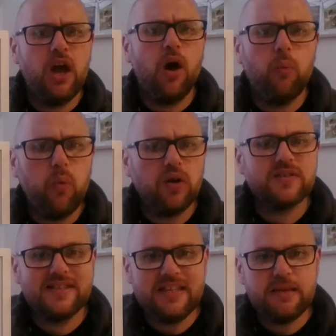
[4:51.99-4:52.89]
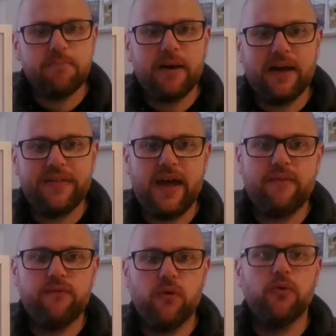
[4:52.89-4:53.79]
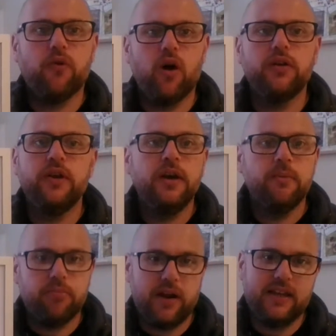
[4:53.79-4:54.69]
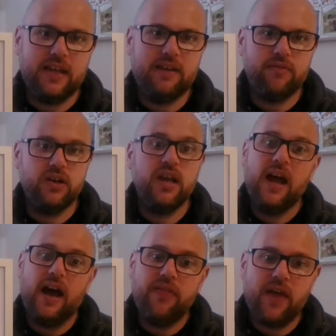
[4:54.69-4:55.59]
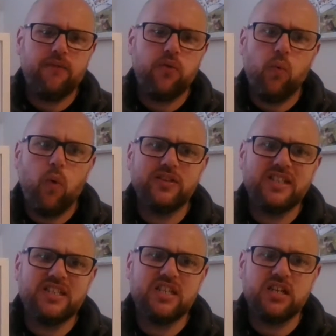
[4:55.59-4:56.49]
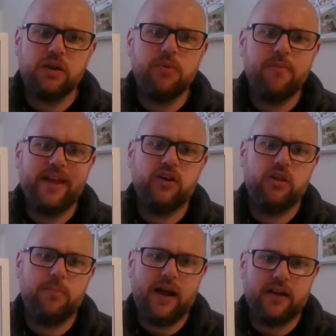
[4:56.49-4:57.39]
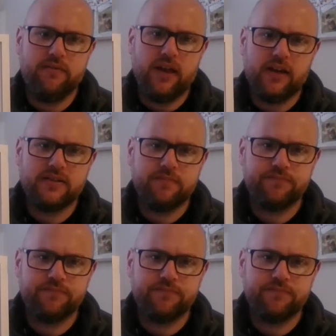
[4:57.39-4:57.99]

And what's the impact therefore on break even? And therefore what decision can we make on the back of that?